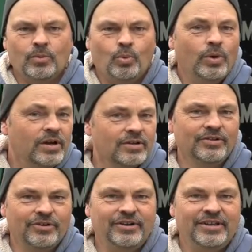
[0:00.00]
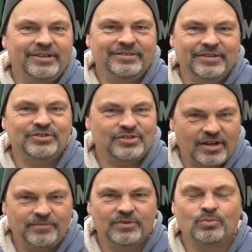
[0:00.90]
We're learning this
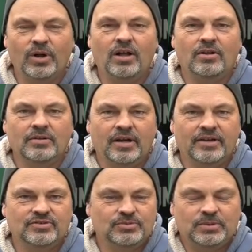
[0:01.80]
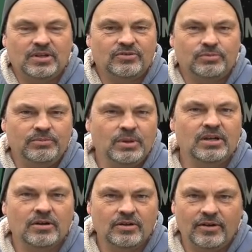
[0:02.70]
stuff as well. Just because we've been
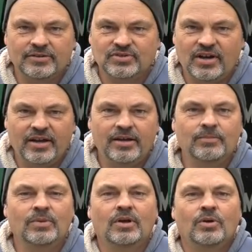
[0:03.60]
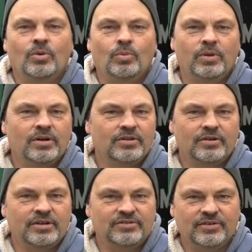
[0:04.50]
here a long time, we are
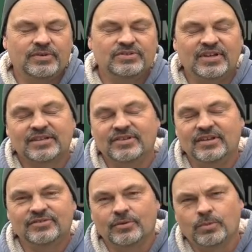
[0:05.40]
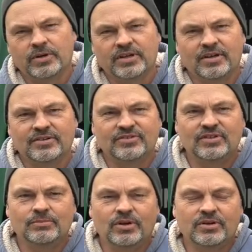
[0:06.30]
learning different techniques. I'm working on the
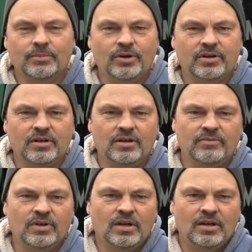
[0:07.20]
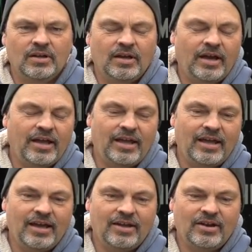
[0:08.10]
steam locomotive,
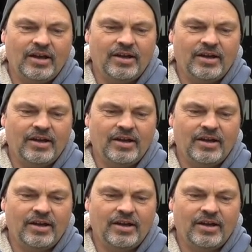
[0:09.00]
and